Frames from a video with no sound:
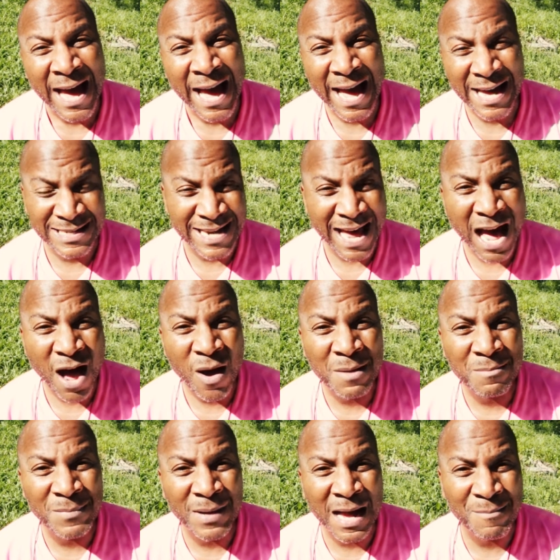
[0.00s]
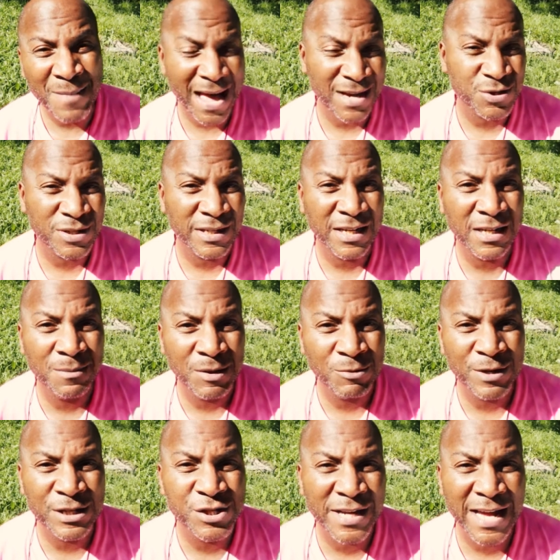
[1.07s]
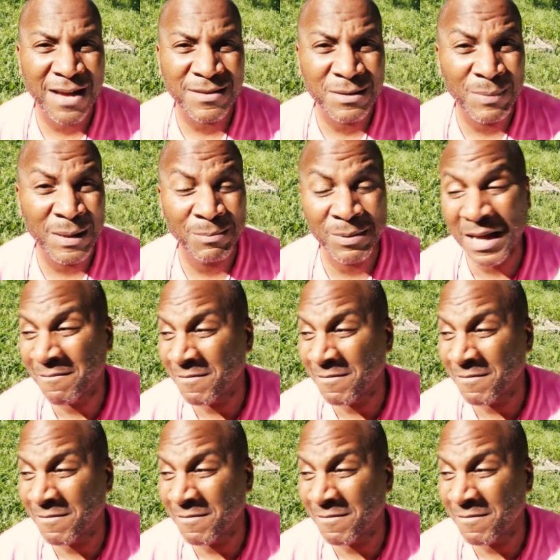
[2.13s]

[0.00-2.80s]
And now I'm actually going to be reaching out to people.